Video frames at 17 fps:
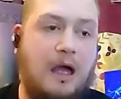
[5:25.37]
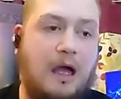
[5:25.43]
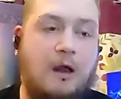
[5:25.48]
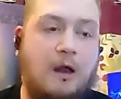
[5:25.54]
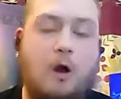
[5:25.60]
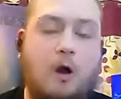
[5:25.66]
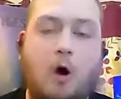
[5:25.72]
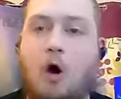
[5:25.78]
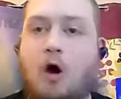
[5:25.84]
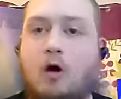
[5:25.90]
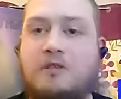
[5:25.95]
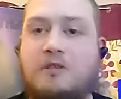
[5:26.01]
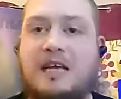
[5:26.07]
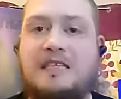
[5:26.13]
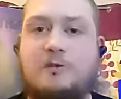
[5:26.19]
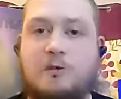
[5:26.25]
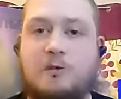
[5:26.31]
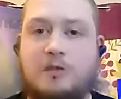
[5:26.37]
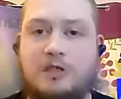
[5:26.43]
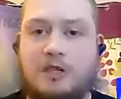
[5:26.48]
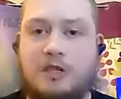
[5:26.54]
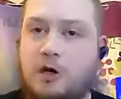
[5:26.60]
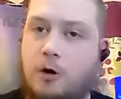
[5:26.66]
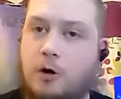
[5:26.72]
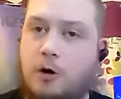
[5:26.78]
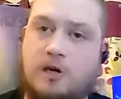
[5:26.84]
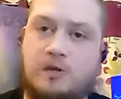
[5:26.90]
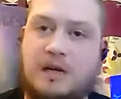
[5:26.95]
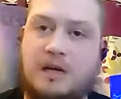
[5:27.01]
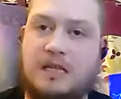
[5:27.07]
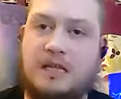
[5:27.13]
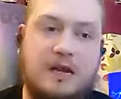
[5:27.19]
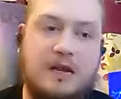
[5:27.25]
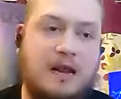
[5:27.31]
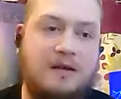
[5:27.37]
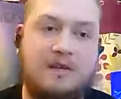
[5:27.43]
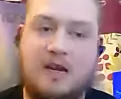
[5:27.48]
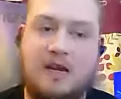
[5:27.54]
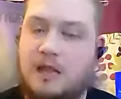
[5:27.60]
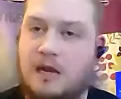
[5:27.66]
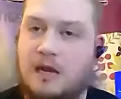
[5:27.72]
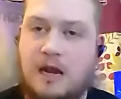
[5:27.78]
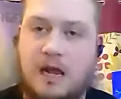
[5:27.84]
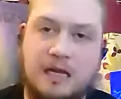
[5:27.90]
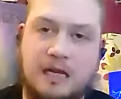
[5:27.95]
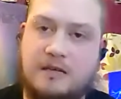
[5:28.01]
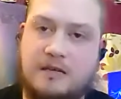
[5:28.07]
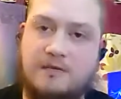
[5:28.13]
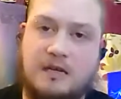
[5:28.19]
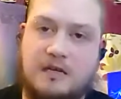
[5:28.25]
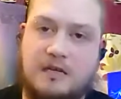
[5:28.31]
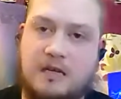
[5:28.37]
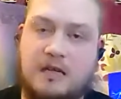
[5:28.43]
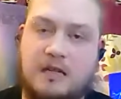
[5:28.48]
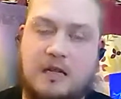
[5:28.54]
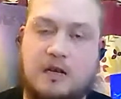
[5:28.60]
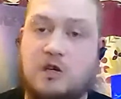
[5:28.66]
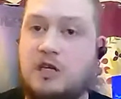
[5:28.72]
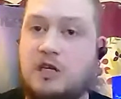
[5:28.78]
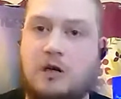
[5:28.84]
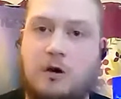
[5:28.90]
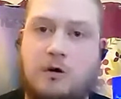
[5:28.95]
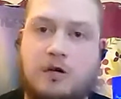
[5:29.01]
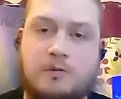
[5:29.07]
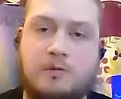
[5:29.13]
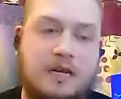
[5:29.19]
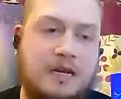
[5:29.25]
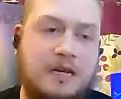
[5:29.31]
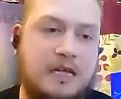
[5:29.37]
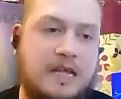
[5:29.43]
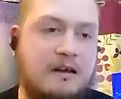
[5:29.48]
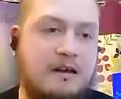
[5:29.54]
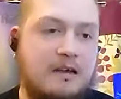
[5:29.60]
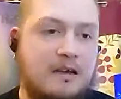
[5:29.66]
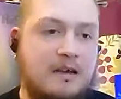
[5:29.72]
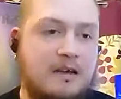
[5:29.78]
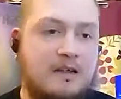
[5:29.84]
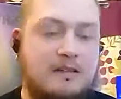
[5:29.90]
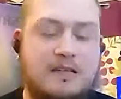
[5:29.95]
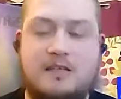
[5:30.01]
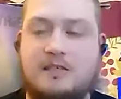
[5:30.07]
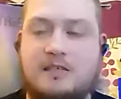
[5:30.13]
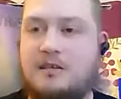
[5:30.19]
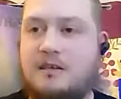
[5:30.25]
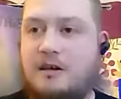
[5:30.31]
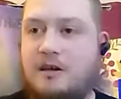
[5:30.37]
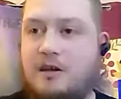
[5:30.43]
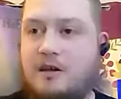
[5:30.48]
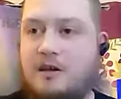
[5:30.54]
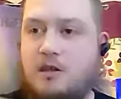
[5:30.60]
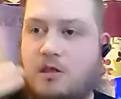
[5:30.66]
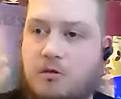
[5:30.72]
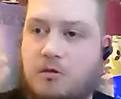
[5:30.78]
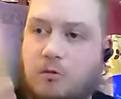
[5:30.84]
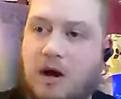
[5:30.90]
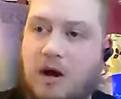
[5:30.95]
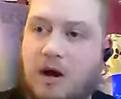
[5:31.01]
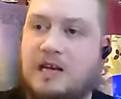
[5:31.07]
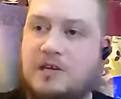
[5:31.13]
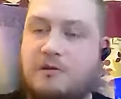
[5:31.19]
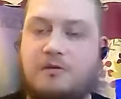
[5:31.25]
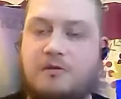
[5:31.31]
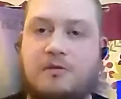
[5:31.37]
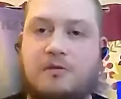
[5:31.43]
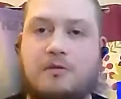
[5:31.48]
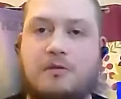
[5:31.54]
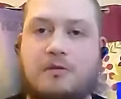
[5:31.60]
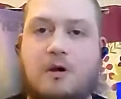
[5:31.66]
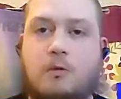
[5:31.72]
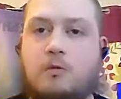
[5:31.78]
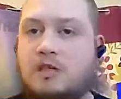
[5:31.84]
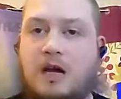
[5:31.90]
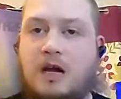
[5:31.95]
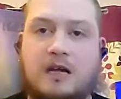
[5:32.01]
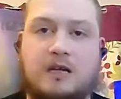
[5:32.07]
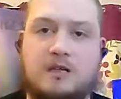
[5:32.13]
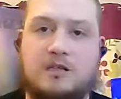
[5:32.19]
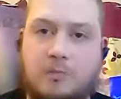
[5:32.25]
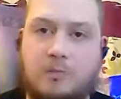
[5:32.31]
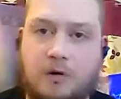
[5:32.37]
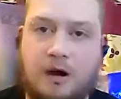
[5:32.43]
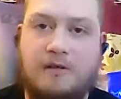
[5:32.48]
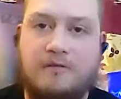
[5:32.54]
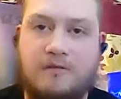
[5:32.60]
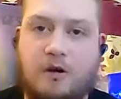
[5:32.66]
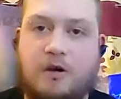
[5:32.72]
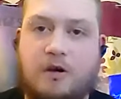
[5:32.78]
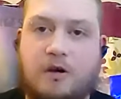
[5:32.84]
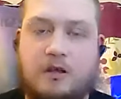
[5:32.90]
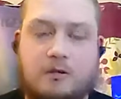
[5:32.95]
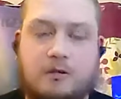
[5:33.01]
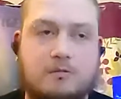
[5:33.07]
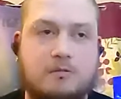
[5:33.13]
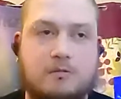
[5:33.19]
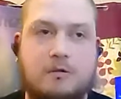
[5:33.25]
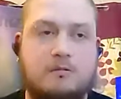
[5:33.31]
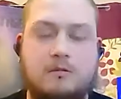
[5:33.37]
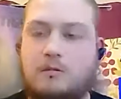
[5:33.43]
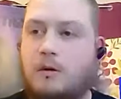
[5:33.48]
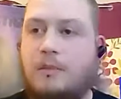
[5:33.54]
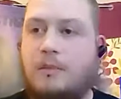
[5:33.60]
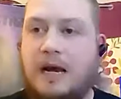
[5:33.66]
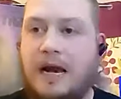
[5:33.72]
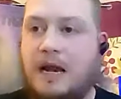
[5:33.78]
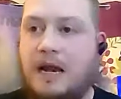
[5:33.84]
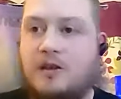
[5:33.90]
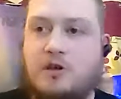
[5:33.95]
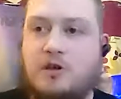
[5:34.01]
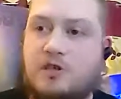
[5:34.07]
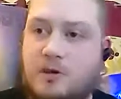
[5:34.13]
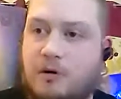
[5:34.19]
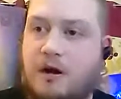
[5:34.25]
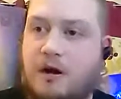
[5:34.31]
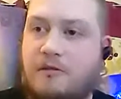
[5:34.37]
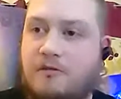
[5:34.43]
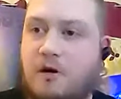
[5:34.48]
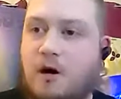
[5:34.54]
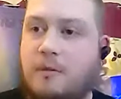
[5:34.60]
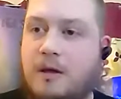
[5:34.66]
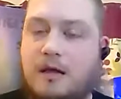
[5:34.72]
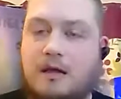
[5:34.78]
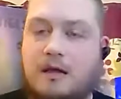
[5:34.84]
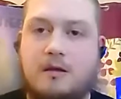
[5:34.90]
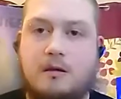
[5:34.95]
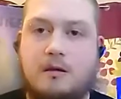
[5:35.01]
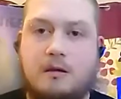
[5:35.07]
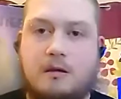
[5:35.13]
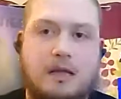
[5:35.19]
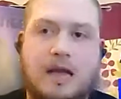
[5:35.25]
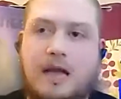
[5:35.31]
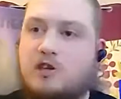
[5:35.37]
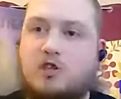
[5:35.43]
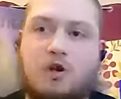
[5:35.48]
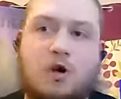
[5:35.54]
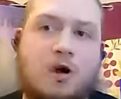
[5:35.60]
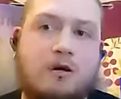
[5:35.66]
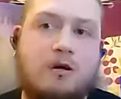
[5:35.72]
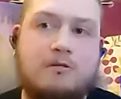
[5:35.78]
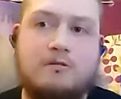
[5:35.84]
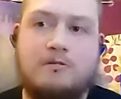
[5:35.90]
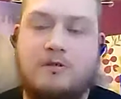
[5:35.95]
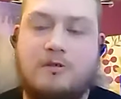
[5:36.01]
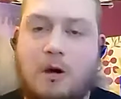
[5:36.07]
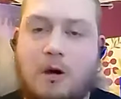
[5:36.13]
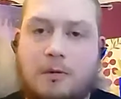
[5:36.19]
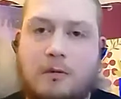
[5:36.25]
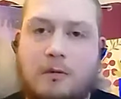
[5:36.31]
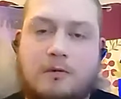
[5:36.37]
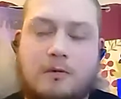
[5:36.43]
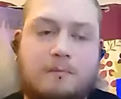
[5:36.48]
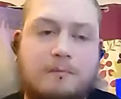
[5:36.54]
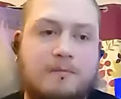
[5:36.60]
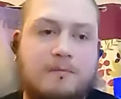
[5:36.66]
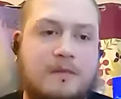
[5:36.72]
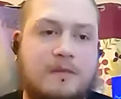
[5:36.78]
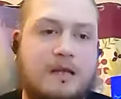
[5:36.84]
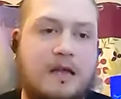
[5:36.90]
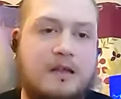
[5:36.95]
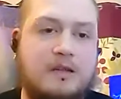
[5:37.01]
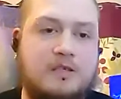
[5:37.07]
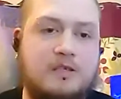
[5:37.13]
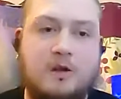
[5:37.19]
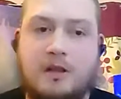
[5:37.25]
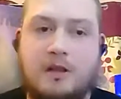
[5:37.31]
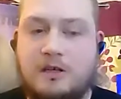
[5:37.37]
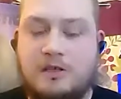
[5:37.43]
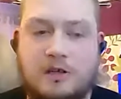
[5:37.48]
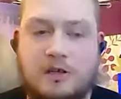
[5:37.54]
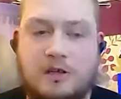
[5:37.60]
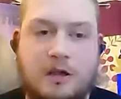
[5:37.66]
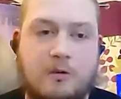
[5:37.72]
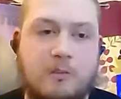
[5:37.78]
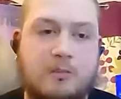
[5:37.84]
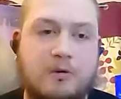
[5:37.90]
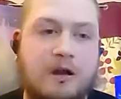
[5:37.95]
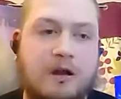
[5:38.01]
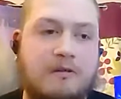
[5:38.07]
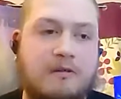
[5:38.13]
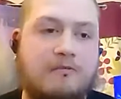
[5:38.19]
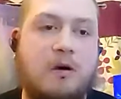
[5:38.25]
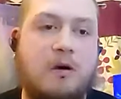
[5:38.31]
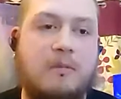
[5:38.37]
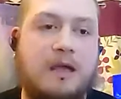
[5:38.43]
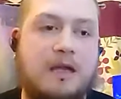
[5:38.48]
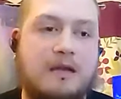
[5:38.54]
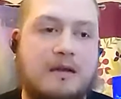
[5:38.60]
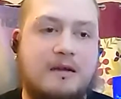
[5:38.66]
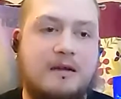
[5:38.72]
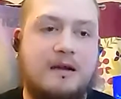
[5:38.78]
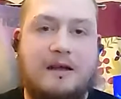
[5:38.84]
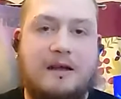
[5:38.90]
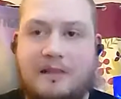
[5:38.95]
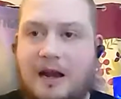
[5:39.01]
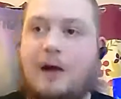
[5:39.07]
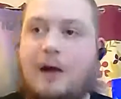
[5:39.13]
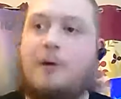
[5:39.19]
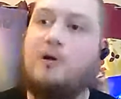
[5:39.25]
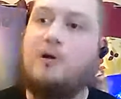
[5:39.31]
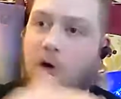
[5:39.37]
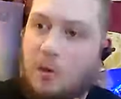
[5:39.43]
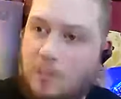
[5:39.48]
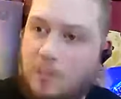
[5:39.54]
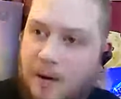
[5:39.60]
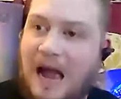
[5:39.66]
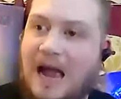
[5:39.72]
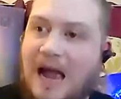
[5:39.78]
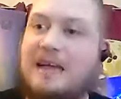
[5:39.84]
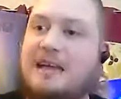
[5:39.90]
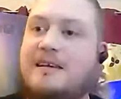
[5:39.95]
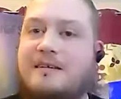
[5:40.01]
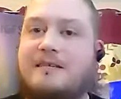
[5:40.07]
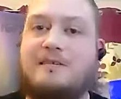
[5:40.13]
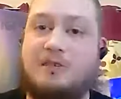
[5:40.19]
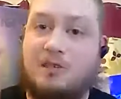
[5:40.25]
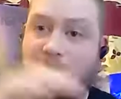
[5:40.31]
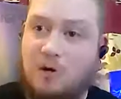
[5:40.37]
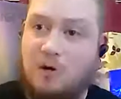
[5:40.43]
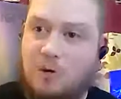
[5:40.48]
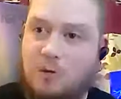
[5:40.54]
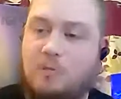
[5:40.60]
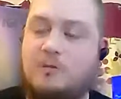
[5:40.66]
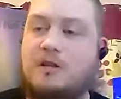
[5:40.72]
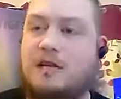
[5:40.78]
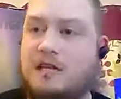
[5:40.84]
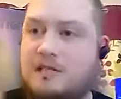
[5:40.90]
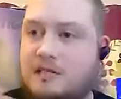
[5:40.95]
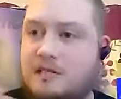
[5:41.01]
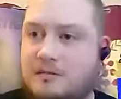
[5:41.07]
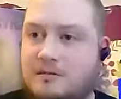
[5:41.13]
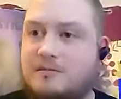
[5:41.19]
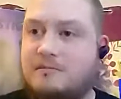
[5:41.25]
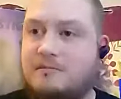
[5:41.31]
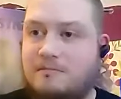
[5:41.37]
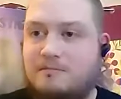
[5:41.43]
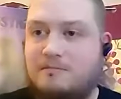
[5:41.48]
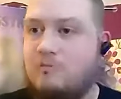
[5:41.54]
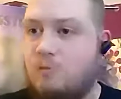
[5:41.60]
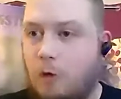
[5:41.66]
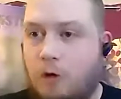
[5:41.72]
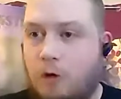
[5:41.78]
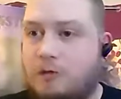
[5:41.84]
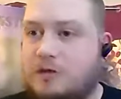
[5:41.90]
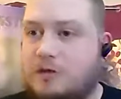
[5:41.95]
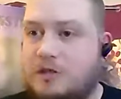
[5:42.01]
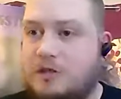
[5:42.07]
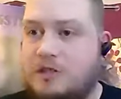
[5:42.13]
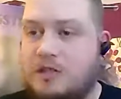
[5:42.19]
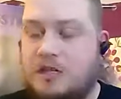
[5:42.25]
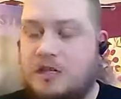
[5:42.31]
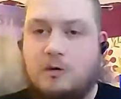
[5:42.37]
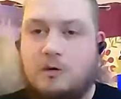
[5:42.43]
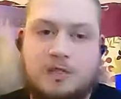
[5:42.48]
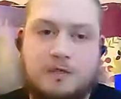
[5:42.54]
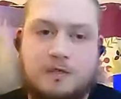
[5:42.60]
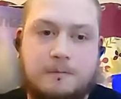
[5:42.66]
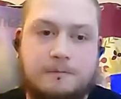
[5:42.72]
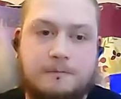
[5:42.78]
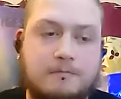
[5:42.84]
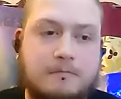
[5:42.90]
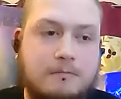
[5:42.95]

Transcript: And all they did was encourage me. They didn't have anything negative to say. They just encouraged me. And again, this thread of, oh, would you like us to pray for you? Oh, my nan used to pray for me. Yeah, sure, not a problem. And so they, so they would pray for me and then I would go back to this rough situation.